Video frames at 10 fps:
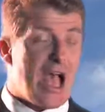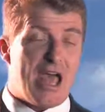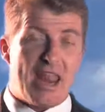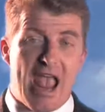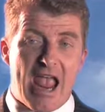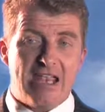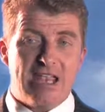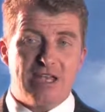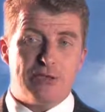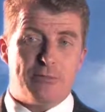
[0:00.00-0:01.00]
An
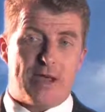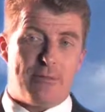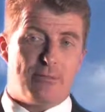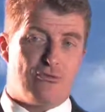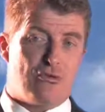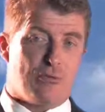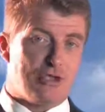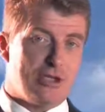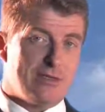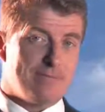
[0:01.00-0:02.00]
8-inch pipe had
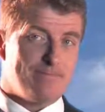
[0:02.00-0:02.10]
ruptured.